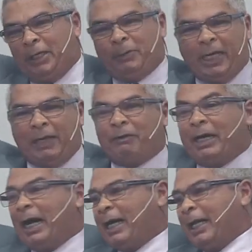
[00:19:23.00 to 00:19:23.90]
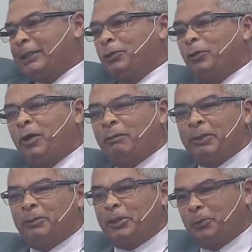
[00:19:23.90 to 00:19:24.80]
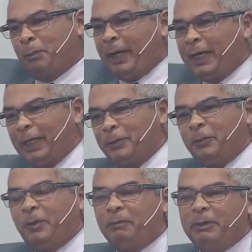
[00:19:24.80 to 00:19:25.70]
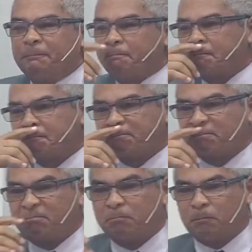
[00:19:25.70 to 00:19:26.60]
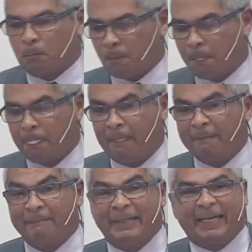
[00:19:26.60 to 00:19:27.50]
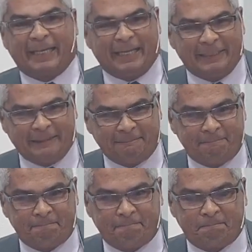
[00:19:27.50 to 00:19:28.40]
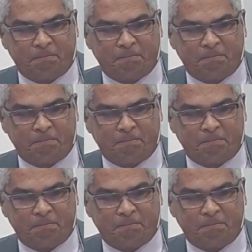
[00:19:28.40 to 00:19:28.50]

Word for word: The fall of man, Adam and Eve. Adam and Eve, the fall of man, is the